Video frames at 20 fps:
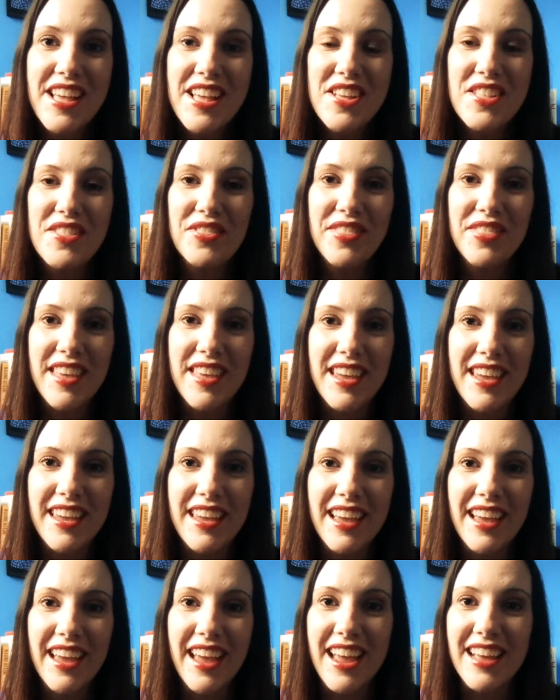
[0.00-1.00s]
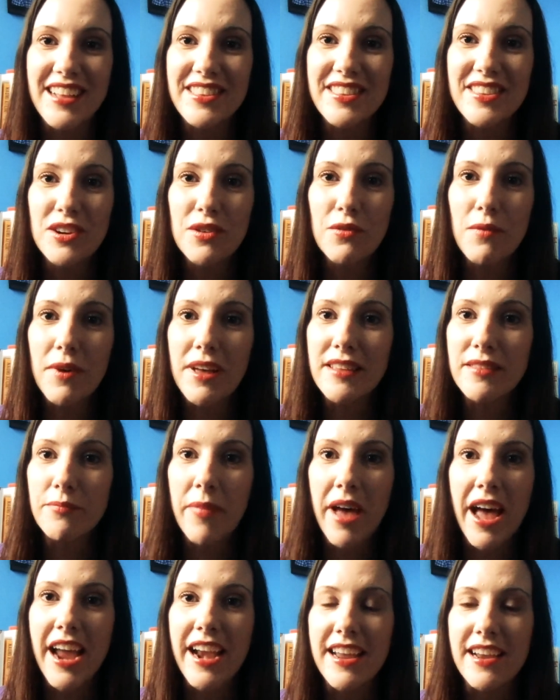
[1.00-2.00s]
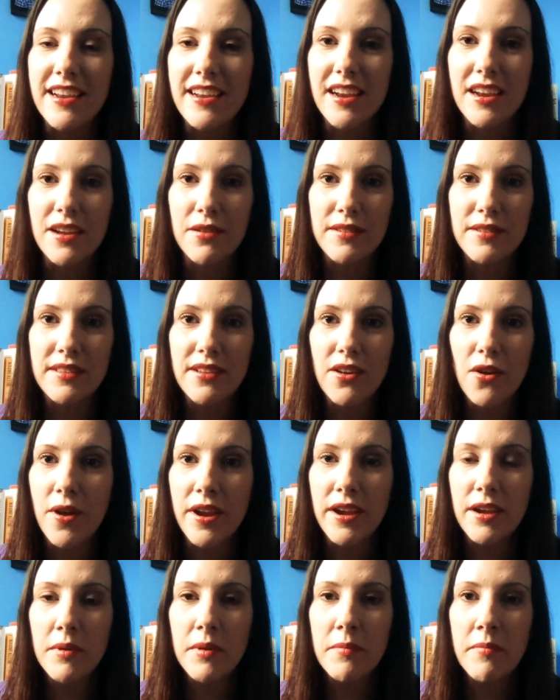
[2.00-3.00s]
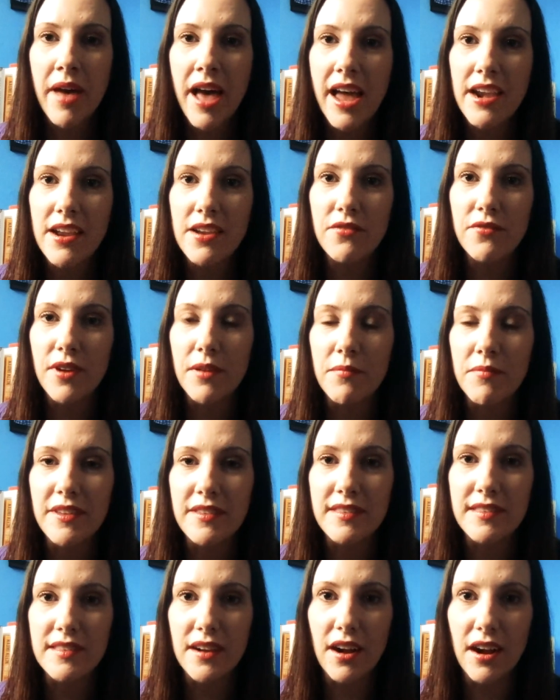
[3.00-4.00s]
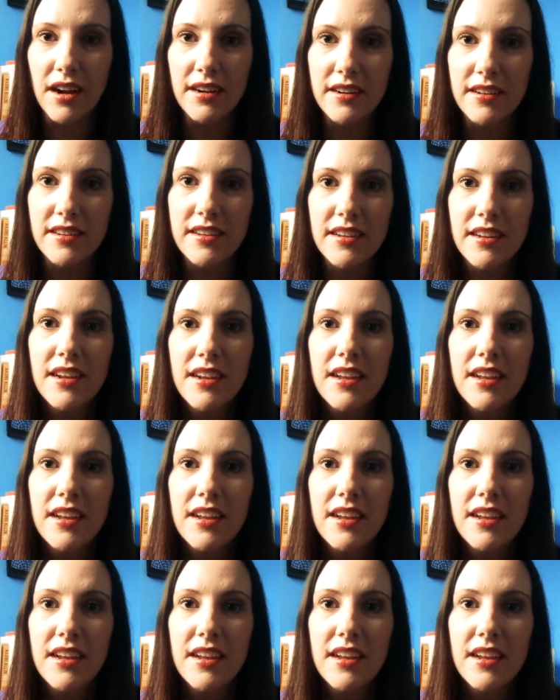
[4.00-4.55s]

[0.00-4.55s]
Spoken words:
the answer was Biden, and it was going to be Biden from the start.